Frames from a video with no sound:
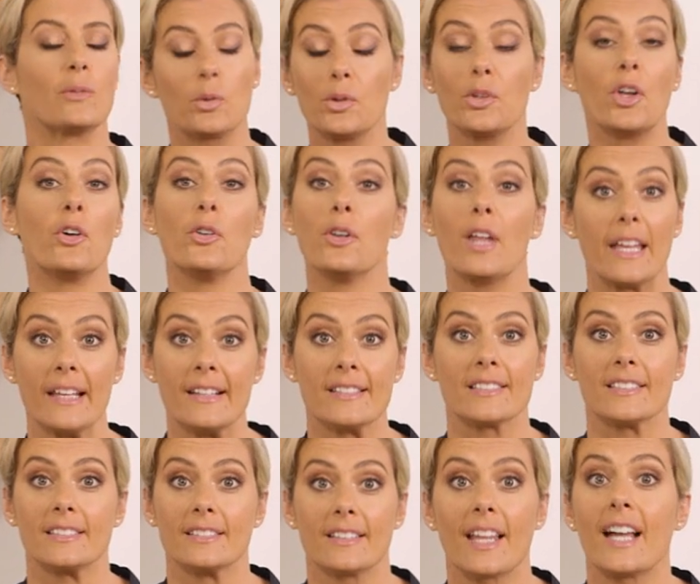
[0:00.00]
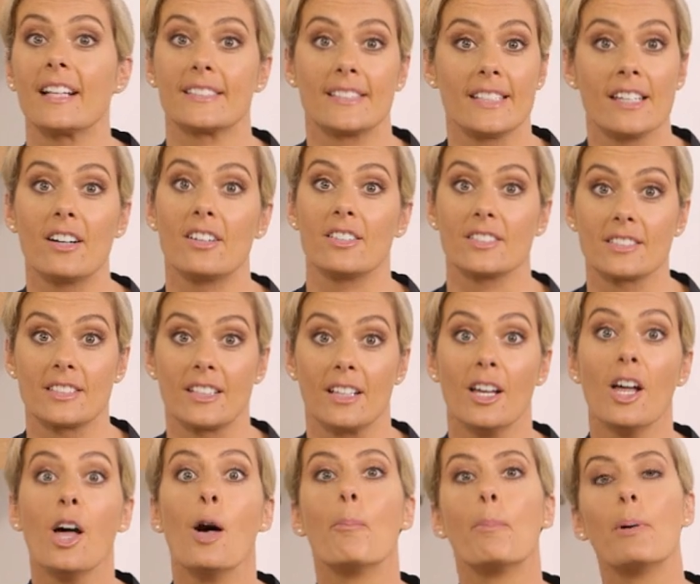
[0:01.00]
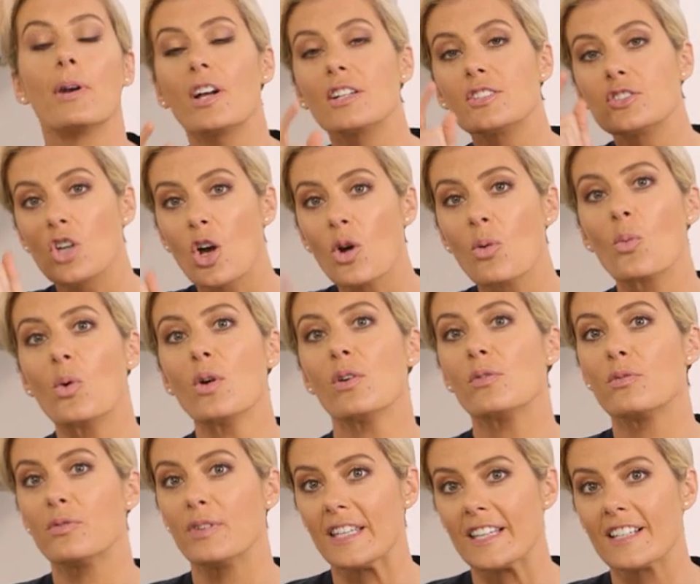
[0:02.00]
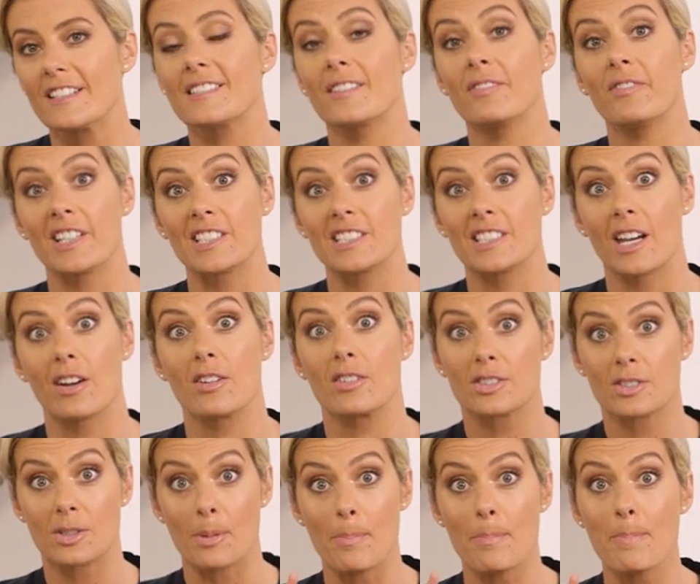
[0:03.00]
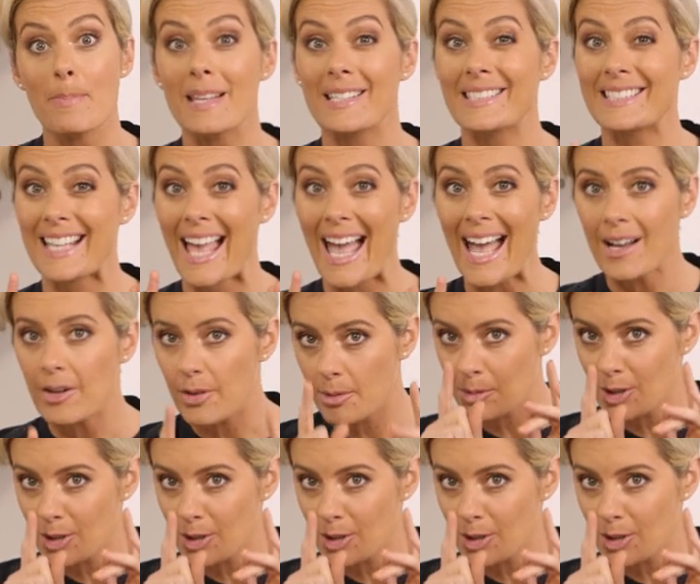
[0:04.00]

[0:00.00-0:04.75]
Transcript: Well, no, there isn't. That's the answer. But I don't want vegans and vegetarians to miss out.